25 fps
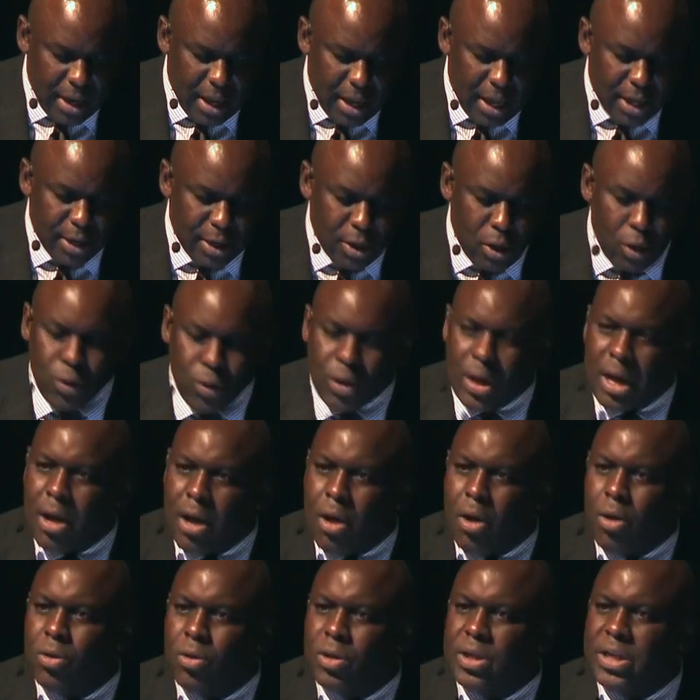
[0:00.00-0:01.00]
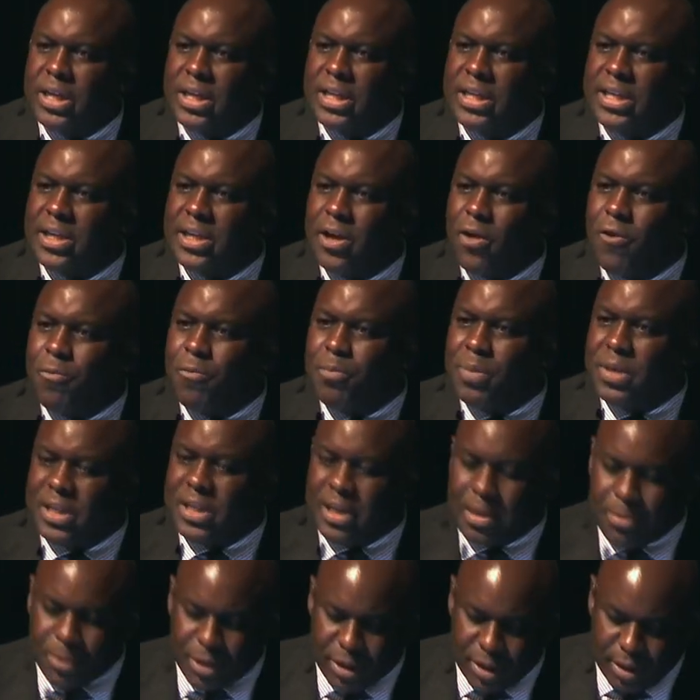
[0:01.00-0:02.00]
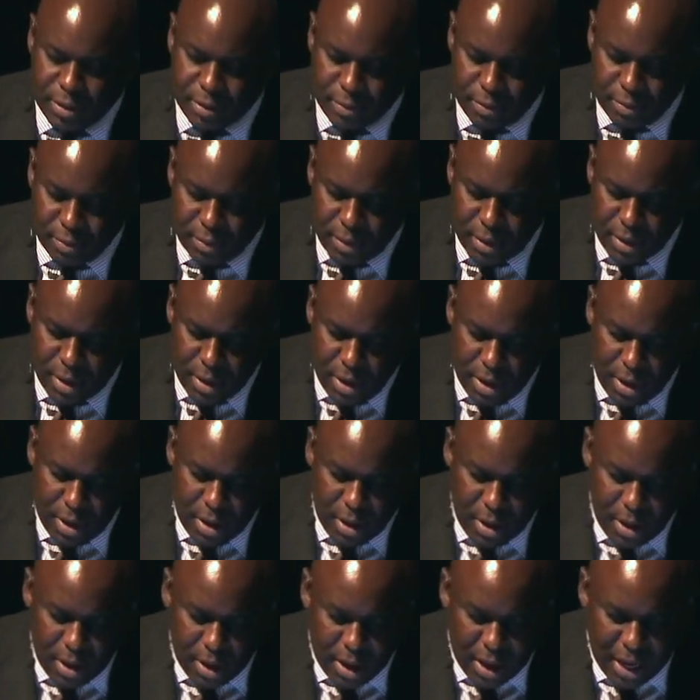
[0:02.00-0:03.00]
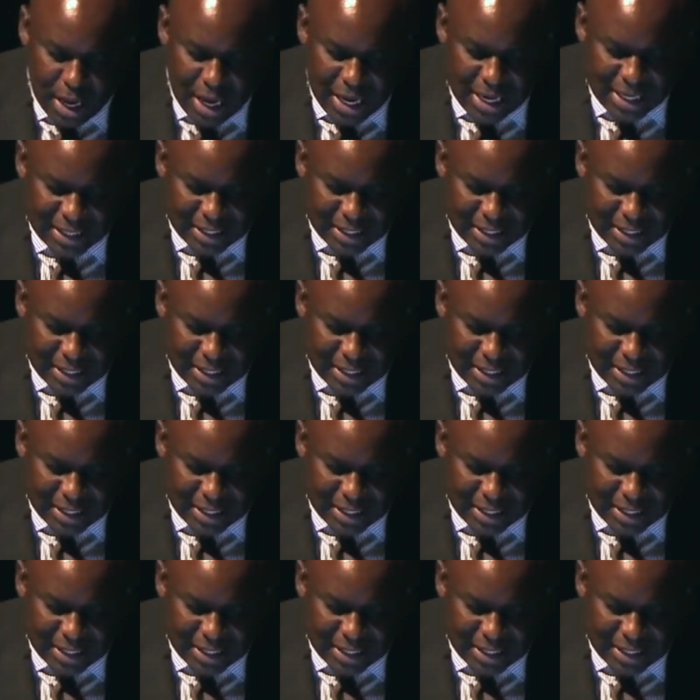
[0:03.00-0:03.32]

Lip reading: and no doubt altered his self-perception and